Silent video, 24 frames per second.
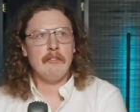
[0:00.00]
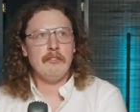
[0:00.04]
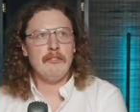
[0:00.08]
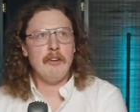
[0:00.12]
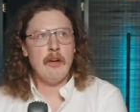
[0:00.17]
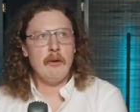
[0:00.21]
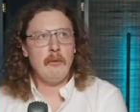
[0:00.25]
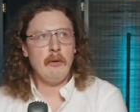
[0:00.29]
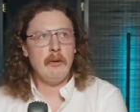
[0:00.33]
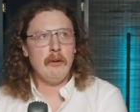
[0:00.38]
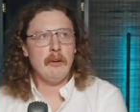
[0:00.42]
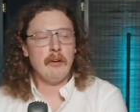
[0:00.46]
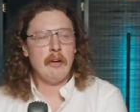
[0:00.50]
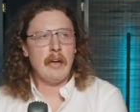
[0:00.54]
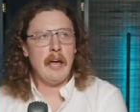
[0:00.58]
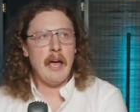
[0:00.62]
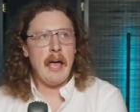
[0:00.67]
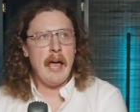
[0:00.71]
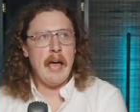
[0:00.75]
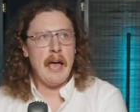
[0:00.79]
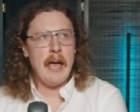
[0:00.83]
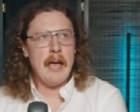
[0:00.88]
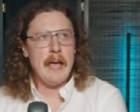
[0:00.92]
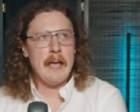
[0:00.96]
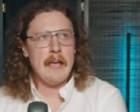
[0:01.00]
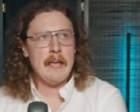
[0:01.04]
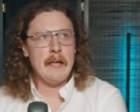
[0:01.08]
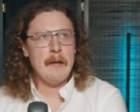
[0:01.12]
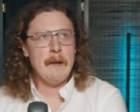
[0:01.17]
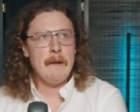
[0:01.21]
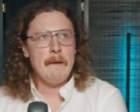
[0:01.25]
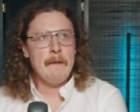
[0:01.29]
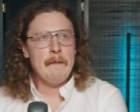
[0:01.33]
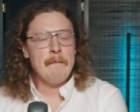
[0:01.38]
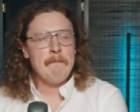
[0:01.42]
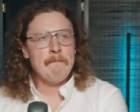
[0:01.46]
is no longer a
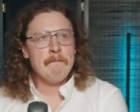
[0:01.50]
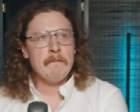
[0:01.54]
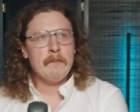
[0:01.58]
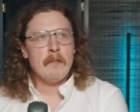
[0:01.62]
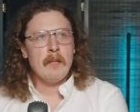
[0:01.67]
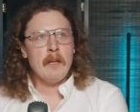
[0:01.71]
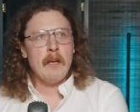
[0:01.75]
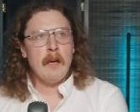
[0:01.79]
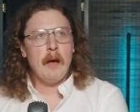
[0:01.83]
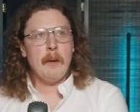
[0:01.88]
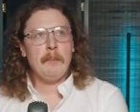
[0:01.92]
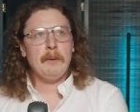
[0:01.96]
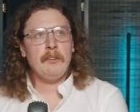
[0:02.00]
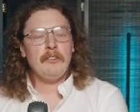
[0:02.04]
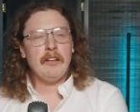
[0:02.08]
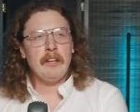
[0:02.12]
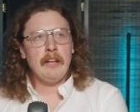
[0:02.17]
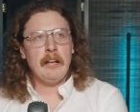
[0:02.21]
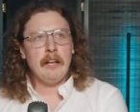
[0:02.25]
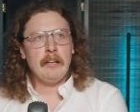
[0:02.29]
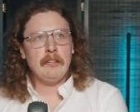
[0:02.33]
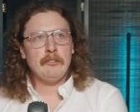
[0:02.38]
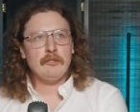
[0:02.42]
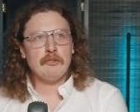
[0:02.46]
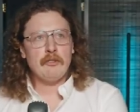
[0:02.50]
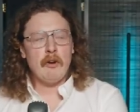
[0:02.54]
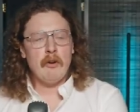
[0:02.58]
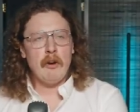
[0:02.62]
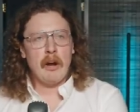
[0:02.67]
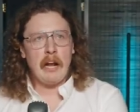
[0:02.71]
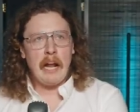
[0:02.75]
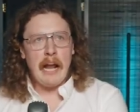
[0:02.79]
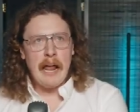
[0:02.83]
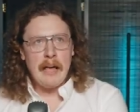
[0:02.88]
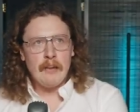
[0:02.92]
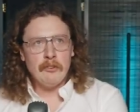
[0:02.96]
a particularly strong
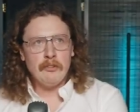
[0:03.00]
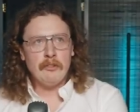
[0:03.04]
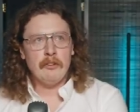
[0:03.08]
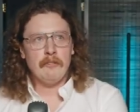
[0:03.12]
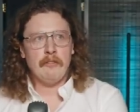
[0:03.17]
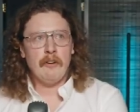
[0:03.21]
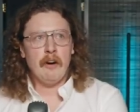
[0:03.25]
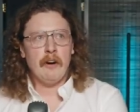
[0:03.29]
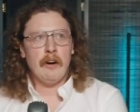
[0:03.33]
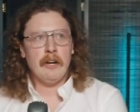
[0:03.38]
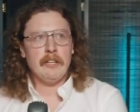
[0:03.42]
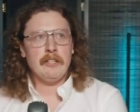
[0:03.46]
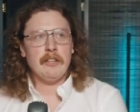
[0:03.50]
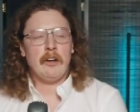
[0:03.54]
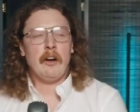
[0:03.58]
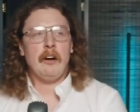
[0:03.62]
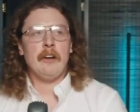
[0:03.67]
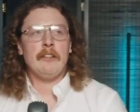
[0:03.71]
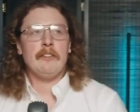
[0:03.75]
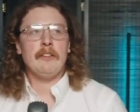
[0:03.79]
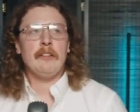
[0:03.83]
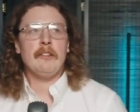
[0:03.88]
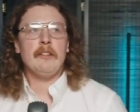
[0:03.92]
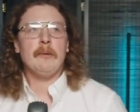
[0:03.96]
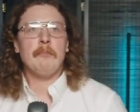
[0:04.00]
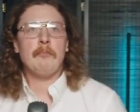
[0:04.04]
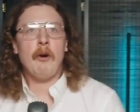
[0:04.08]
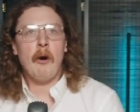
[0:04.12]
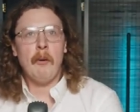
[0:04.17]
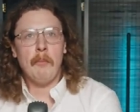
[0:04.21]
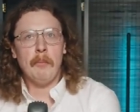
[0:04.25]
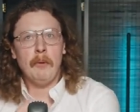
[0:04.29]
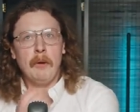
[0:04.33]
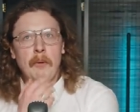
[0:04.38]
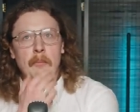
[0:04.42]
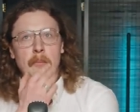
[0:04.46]
class divide. I think the
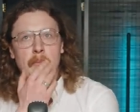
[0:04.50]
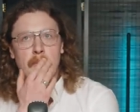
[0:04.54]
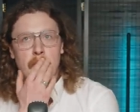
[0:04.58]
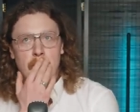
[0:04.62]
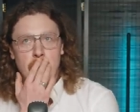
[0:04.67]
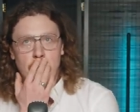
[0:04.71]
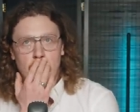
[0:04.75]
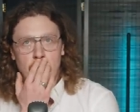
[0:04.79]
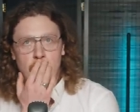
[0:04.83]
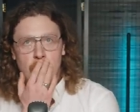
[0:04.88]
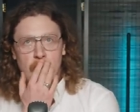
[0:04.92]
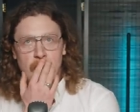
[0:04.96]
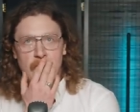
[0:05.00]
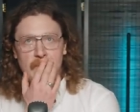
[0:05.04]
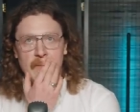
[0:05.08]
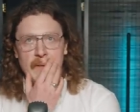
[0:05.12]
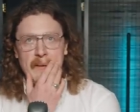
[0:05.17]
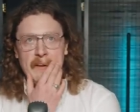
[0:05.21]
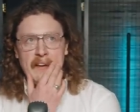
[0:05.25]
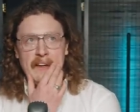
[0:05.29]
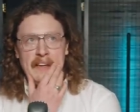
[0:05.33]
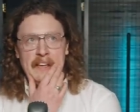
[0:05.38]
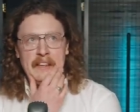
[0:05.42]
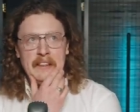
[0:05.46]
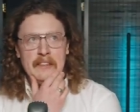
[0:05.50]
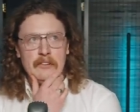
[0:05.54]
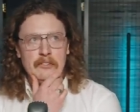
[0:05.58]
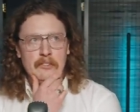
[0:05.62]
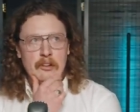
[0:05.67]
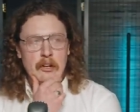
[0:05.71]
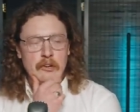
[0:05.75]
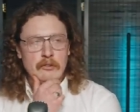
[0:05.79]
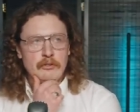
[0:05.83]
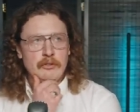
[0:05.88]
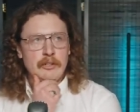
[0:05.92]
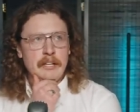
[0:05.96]
problem in this
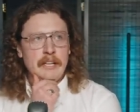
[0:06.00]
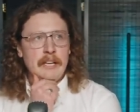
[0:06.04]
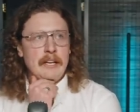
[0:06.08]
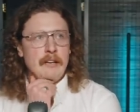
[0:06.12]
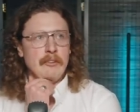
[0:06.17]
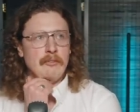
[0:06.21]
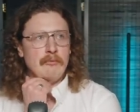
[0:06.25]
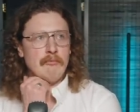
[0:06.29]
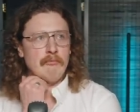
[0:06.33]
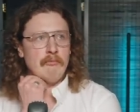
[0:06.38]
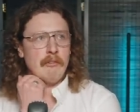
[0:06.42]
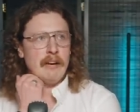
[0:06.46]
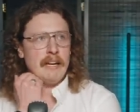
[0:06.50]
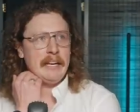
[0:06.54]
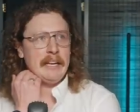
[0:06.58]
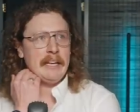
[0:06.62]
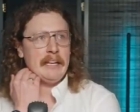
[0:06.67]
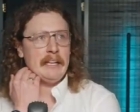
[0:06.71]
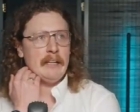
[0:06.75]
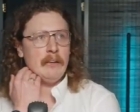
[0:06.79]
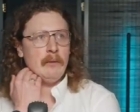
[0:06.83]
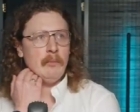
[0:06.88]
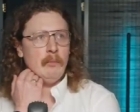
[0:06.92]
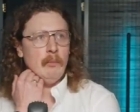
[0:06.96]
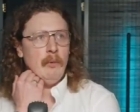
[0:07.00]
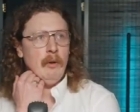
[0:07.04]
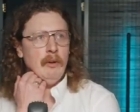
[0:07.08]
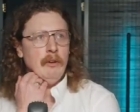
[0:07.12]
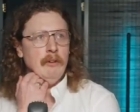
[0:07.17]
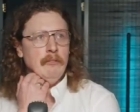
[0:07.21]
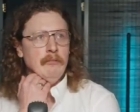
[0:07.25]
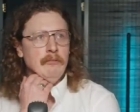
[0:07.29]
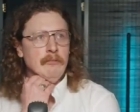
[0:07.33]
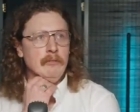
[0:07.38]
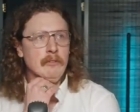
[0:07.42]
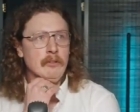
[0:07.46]
country is really one
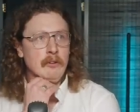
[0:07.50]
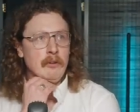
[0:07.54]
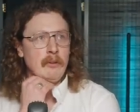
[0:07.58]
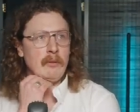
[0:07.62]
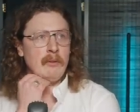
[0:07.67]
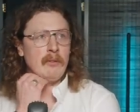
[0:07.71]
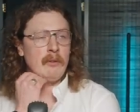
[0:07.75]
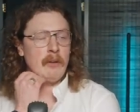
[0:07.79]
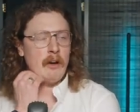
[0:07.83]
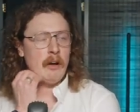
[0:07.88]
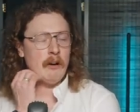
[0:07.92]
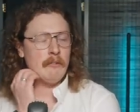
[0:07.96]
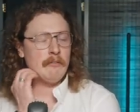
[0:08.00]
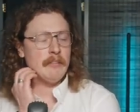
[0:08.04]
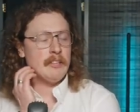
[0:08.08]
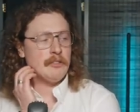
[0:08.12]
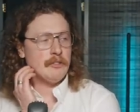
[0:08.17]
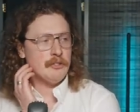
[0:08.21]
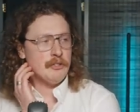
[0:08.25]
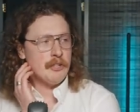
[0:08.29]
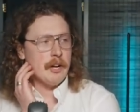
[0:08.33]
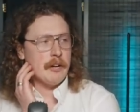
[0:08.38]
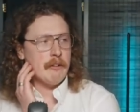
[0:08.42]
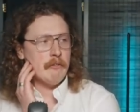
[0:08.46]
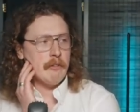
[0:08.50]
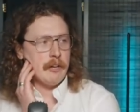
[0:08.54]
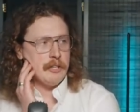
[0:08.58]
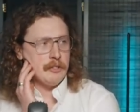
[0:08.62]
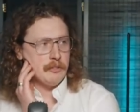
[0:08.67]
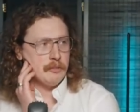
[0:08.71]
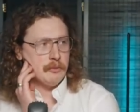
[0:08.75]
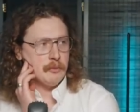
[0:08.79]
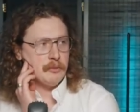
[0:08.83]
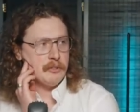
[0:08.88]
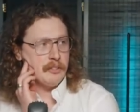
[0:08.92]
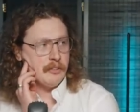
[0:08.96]
of of
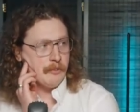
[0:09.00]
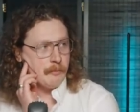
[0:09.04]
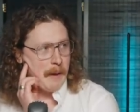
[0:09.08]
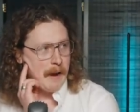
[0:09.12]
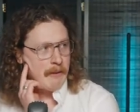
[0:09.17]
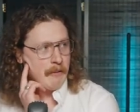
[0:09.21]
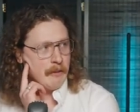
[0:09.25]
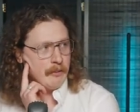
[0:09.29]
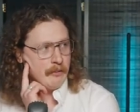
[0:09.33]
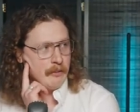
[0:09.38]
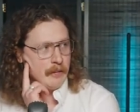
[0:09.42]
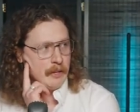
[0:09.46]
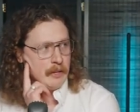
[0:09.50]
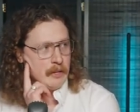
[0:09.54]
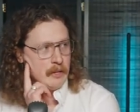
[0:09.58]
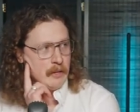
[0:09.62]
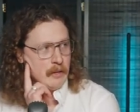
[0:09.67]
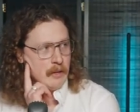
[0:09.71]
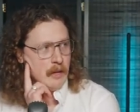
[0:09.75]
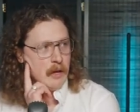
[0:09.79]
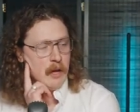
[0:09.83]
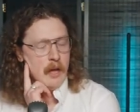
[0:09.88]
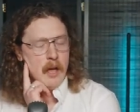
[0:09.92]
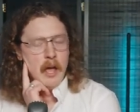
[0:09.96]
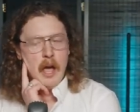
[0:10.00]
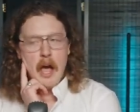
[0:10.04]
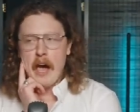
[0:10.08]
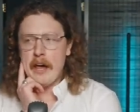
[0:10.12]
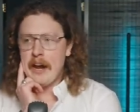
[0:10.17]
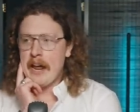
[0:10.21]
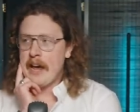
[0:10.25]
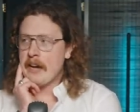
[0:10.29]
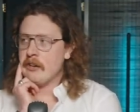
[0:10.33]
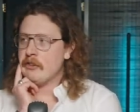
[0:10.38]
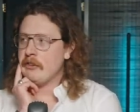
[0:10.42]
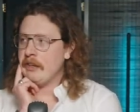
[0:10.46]
intergenerational disparity. Mm-hmm.
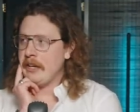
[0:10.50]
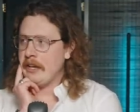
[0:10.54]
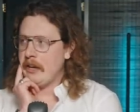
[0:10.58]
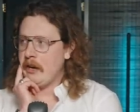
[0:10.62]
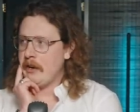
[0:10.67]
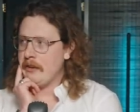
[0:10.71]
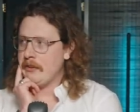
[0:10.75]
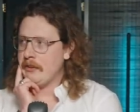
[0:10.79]
And actually, I